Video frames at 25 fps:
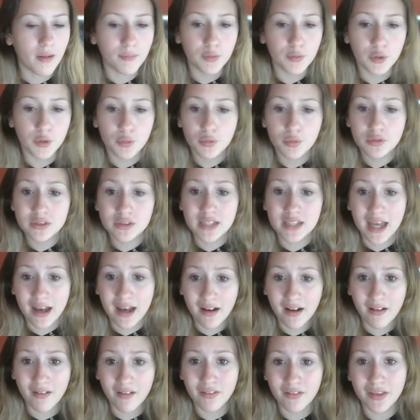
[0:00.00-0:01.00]
you would
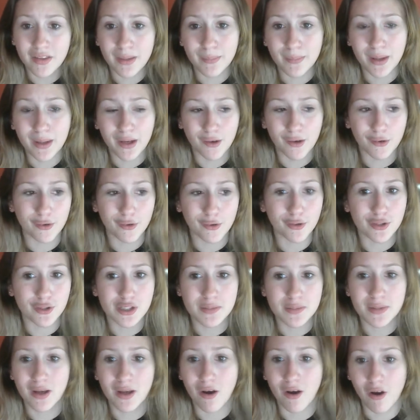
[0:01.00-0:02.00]
tell that my hair used
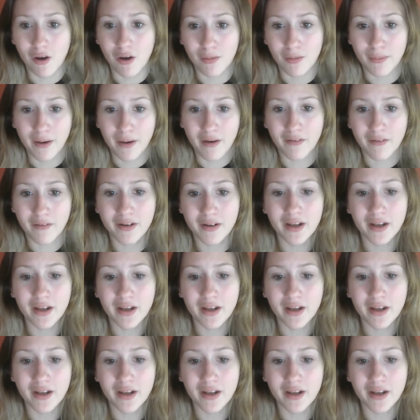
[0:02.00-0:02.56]
to be all brown